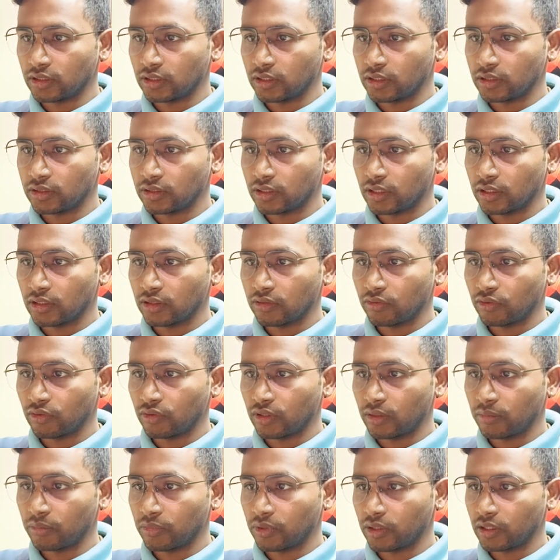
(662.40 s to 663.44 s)
These are the
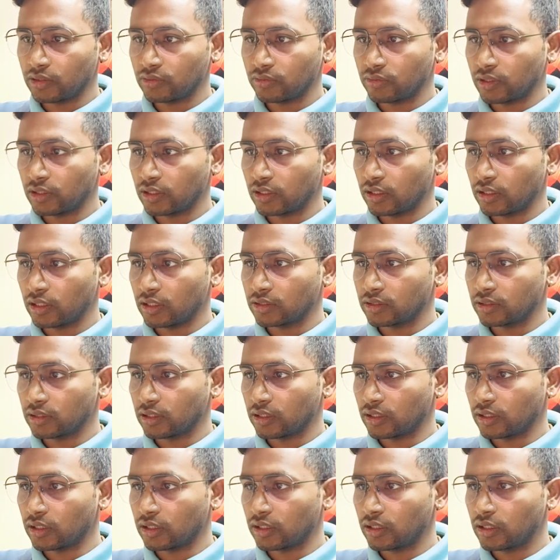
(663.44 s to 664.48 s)
four employees working as
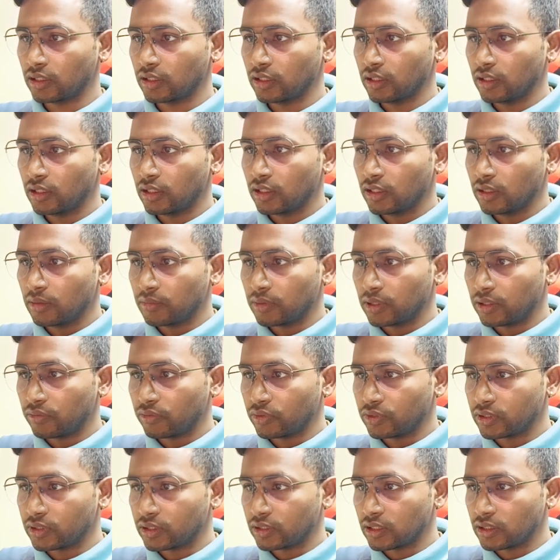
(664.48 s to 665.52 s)
clerk, but if
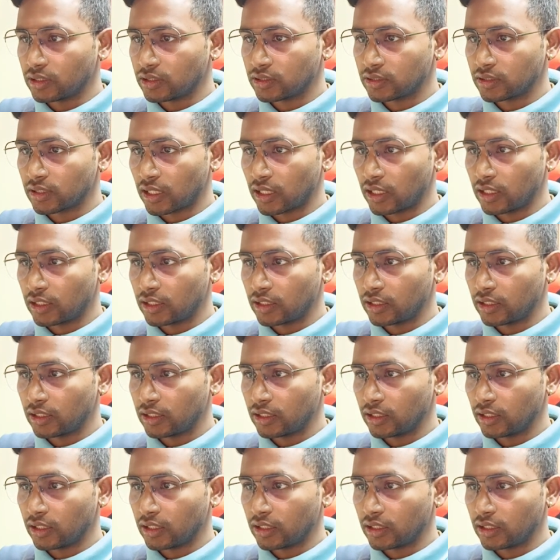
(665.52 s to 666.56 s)
you see the
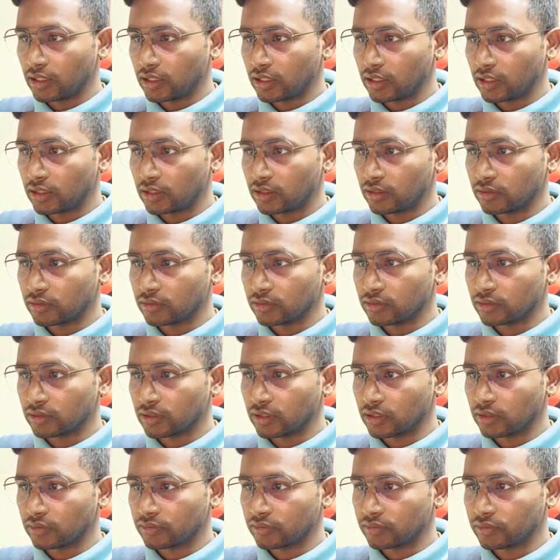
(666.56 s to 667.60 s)
salary
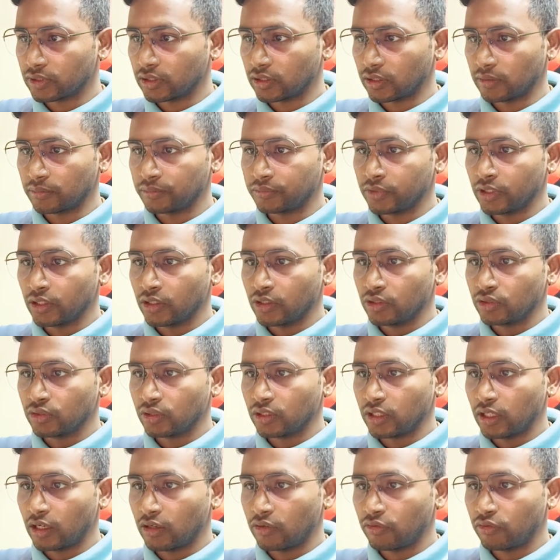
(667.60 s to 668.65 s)
800,090, so
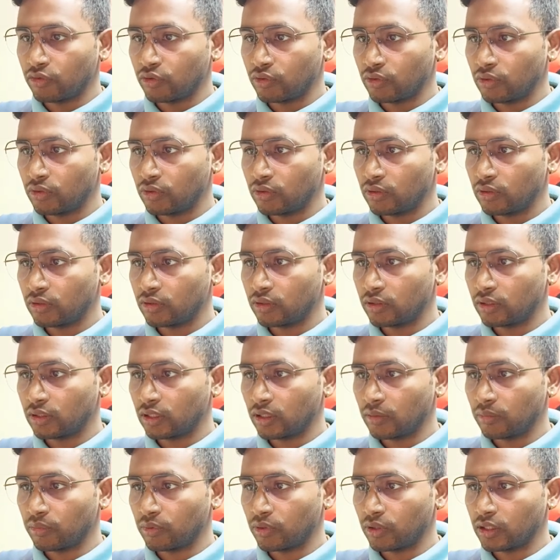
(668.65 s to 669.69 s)
there are four
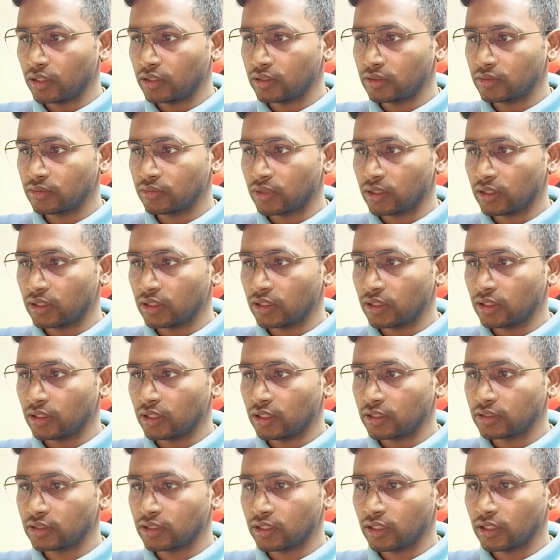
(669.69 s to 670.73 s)
employees working
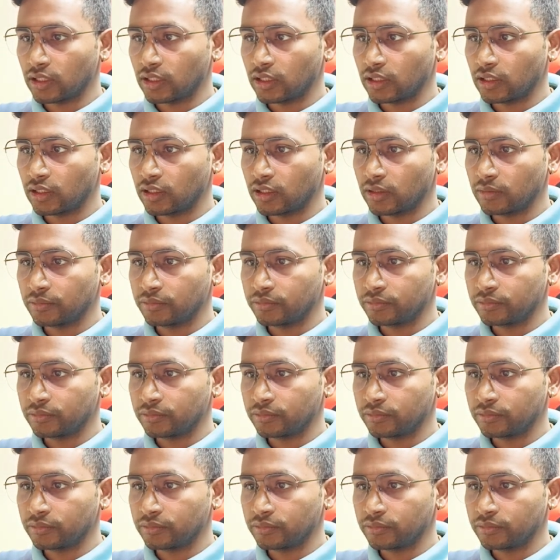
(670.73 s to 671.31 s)
as clerk.